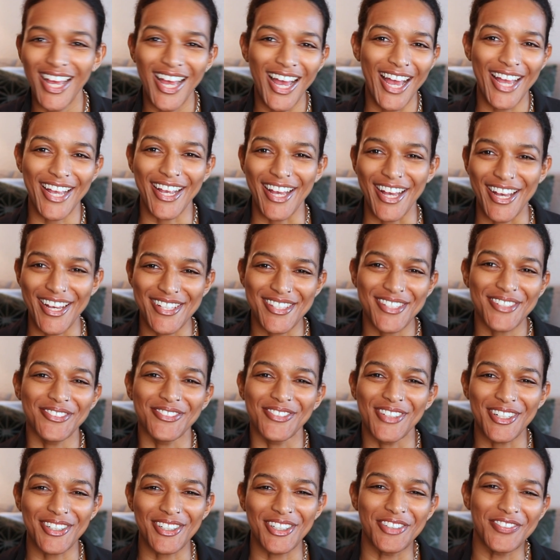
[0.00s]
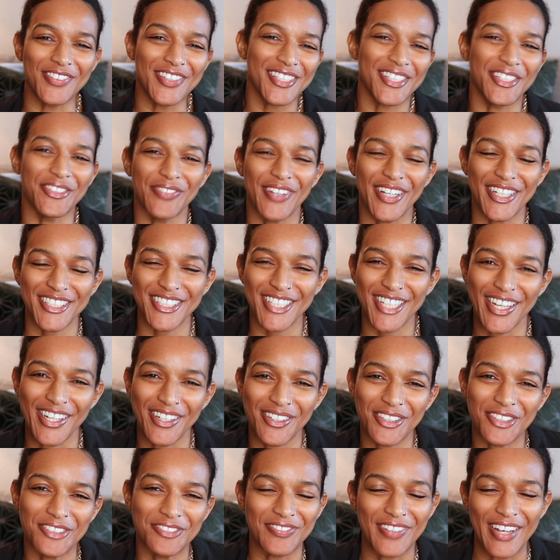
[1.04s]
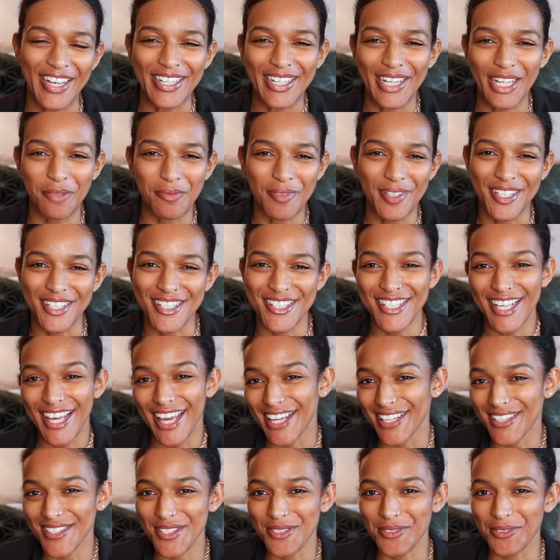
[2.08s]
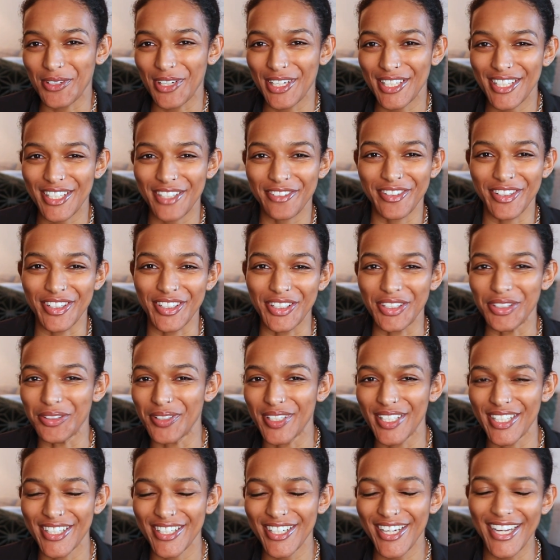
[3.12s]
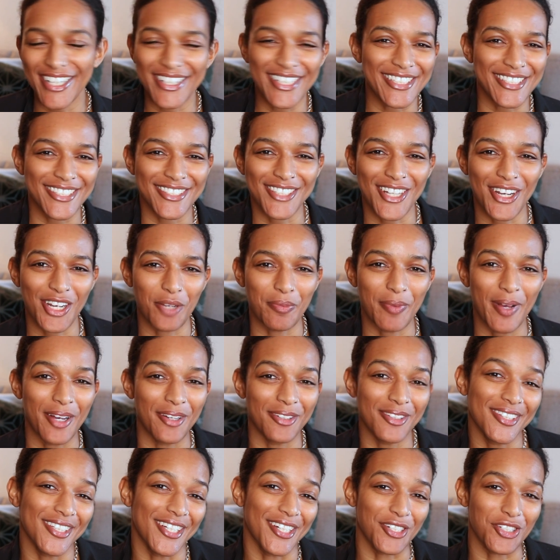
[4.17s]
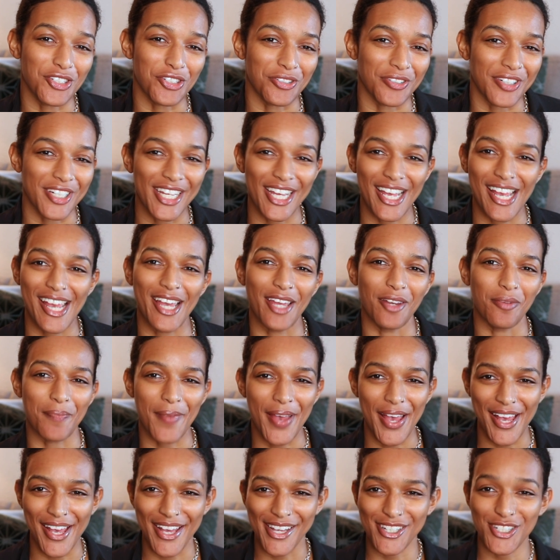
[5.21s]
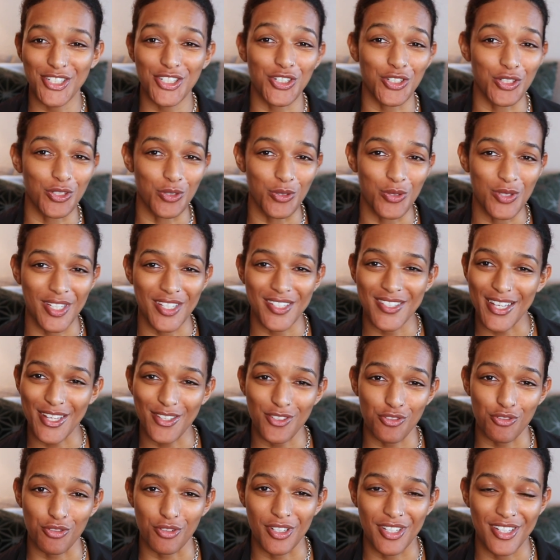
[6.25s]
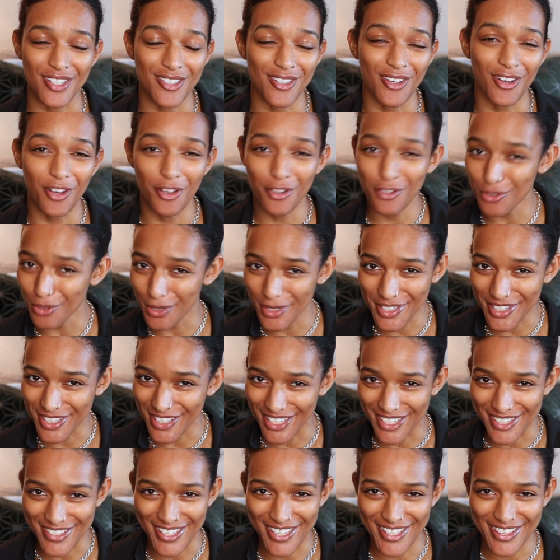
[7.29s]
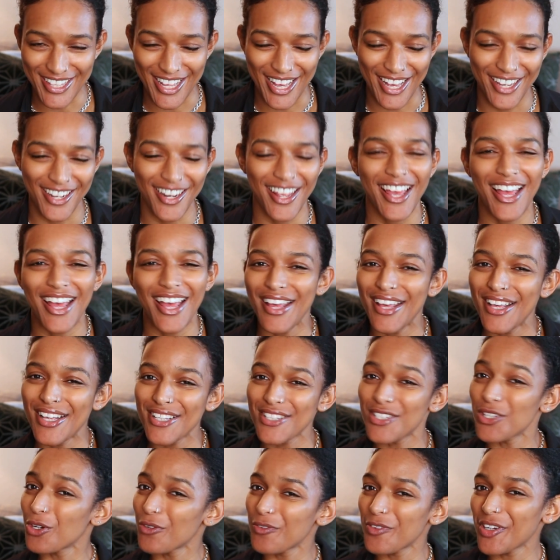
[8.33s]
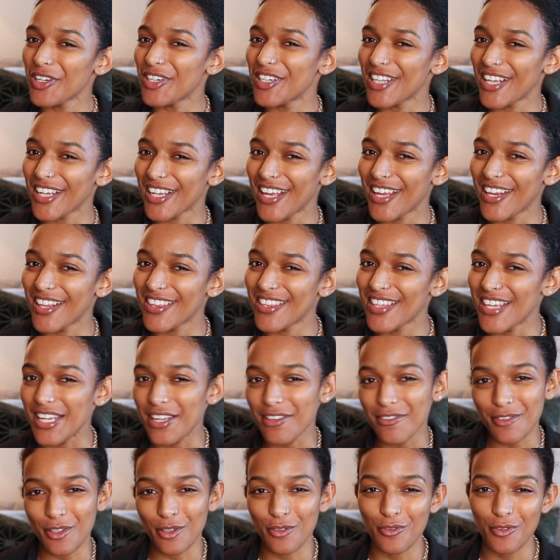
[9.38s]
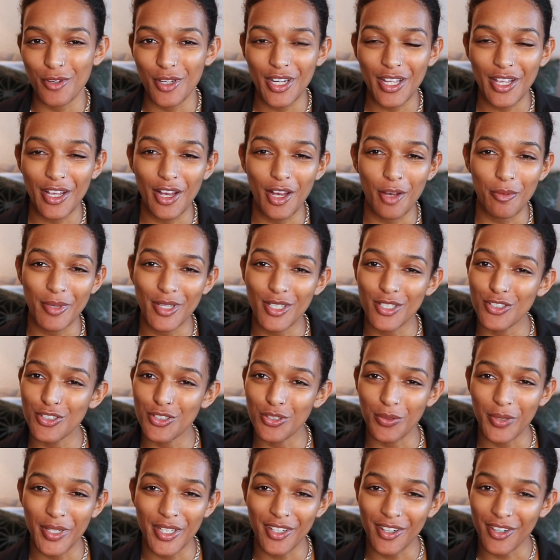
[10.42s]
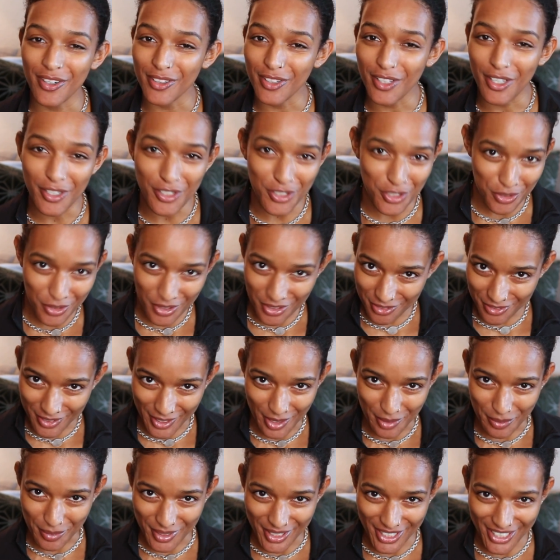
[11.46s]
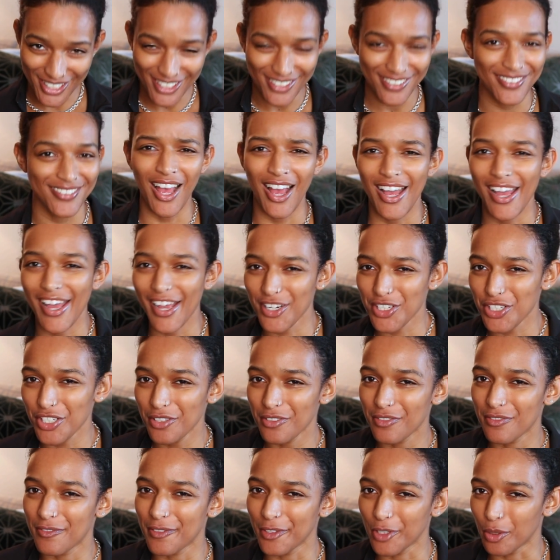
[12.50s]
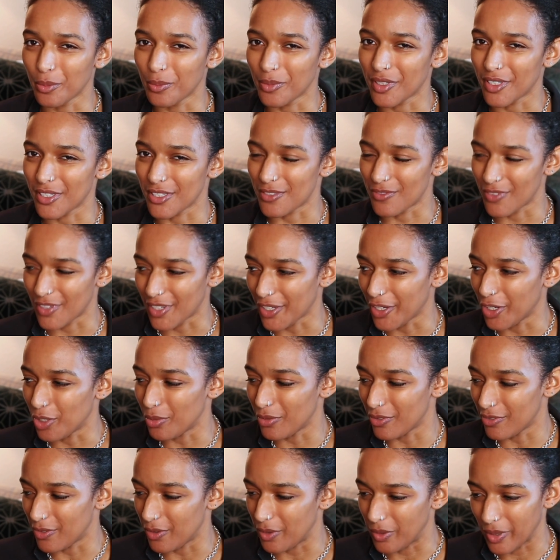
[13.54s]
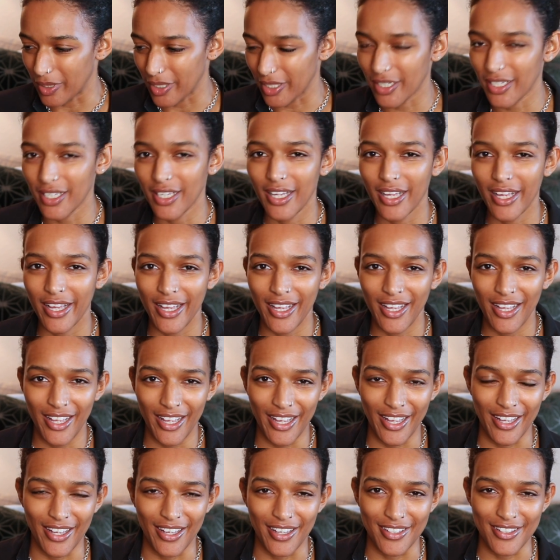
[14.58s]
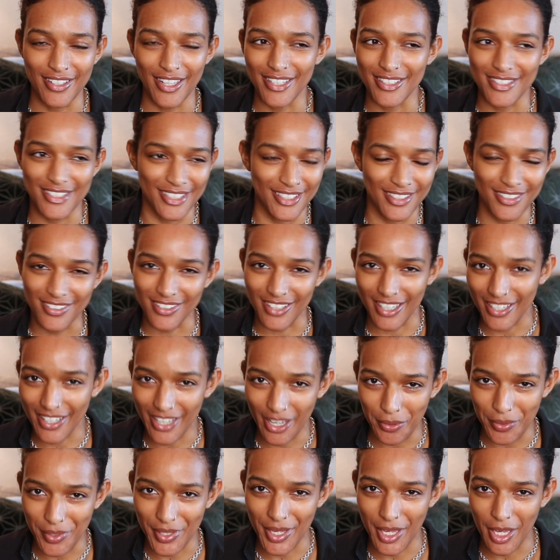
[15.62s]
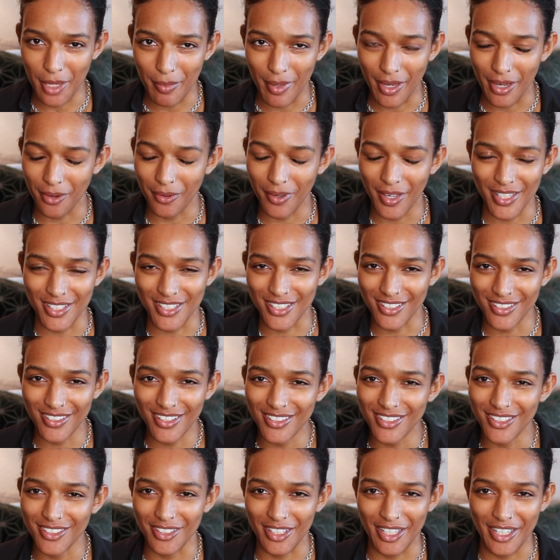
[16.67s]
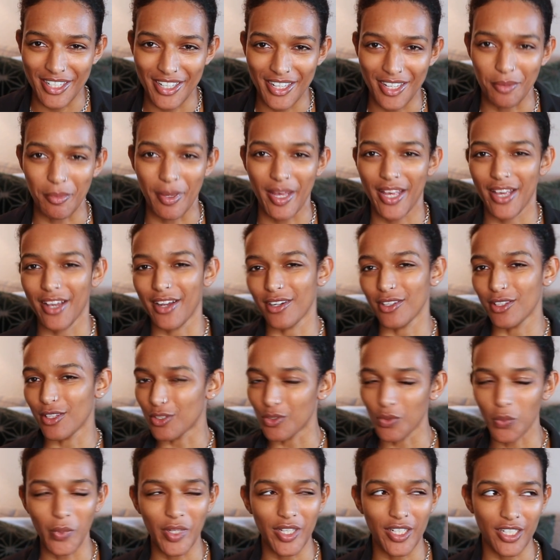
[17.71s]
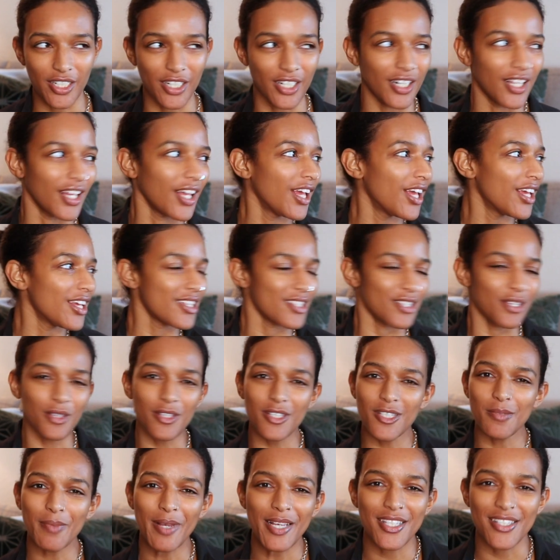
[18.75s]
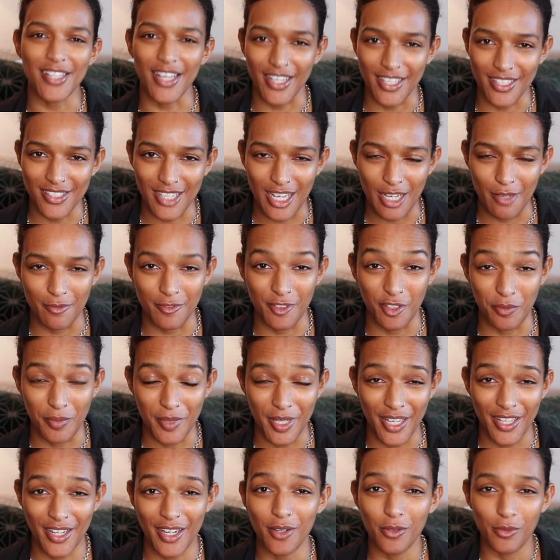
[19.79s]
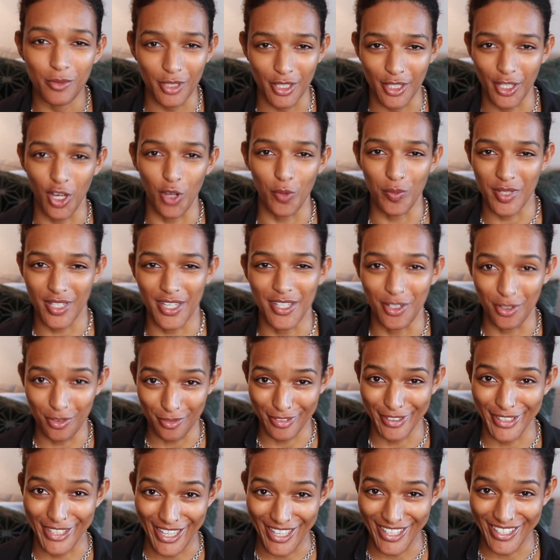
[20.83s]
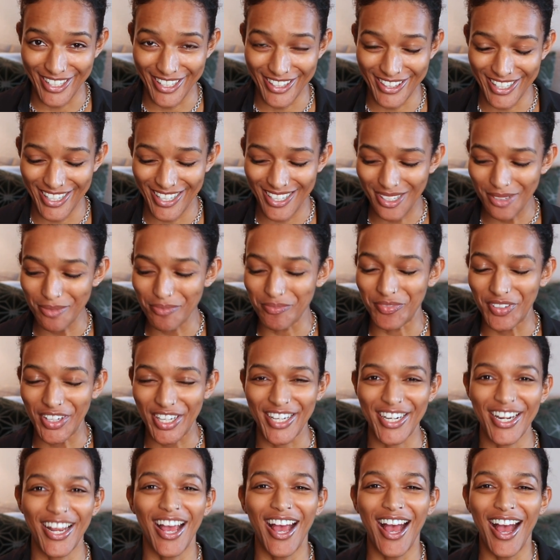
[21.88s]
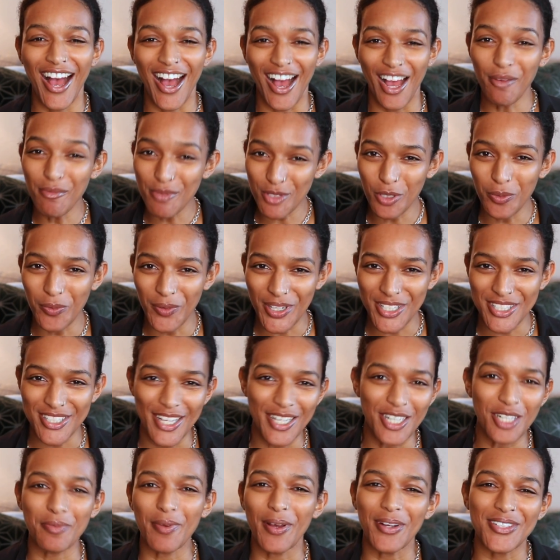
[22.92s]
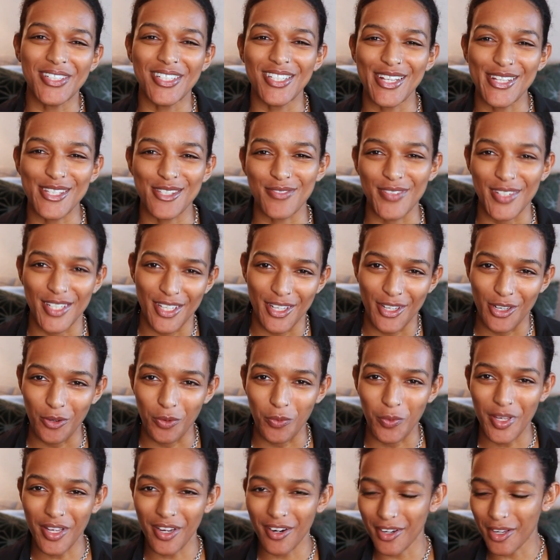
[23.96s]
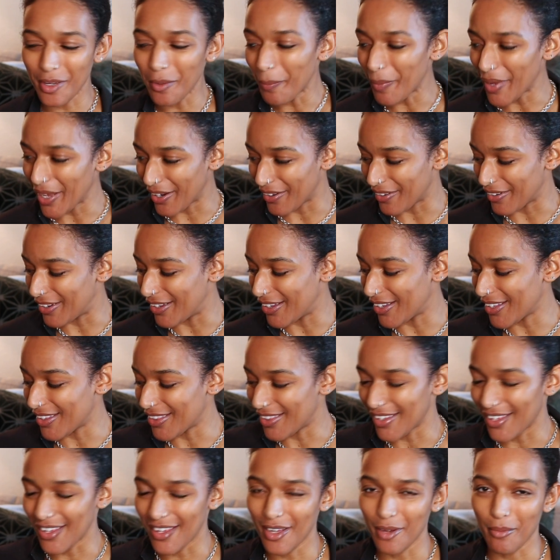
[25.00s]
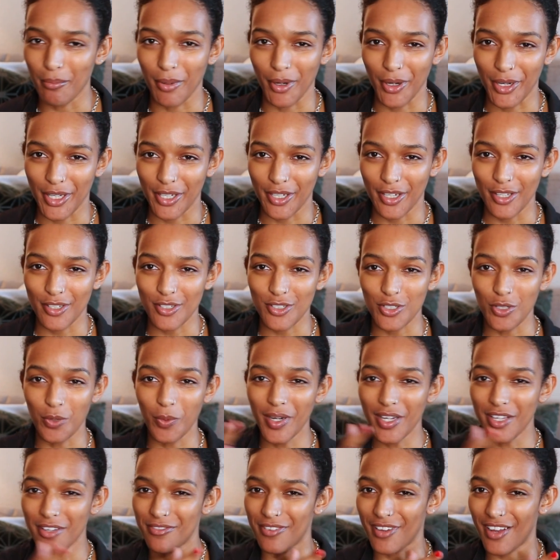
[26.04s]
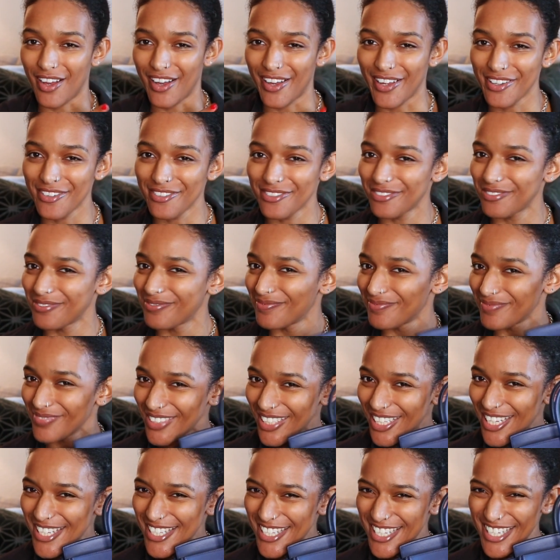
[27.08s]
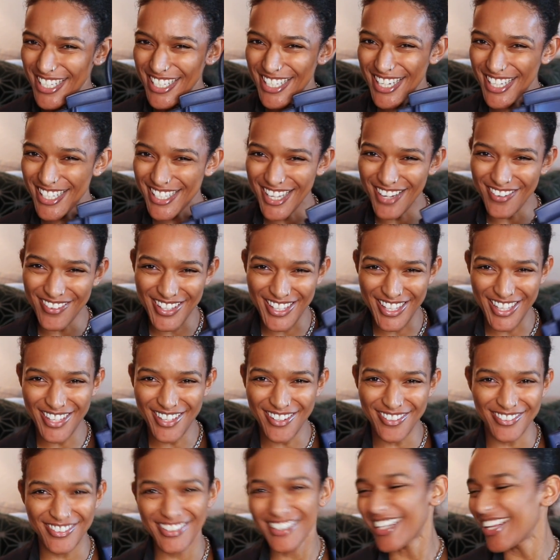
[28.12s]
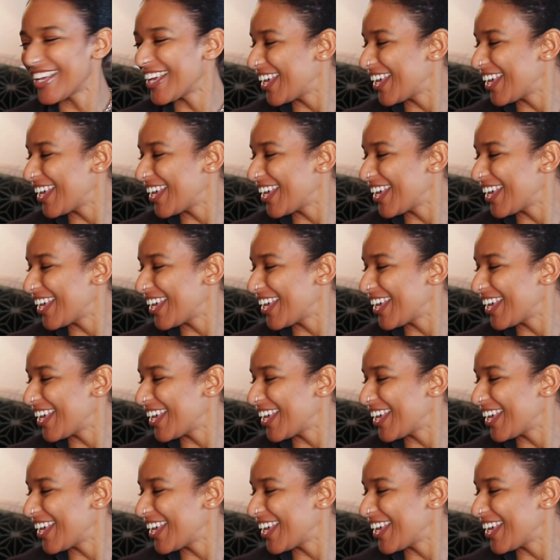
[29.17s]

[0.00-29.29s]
Hi guys, welcome to my channel. My name is Kate Swan. If you're new here, I like to talk about luxury, handbags, shoes, accessories, all sorts of things like that. So if you're into that kind of thing, feel free to come and join our luxury family. I actually filmed this video before and I didn't like how it came out. I didn't like the lighting, my hair looked weird. So this is my second time filming it and I really hope that I don't forget anything, but I'm super excited about today's video. We are comparing the Birkin 25. Isn't she so cute?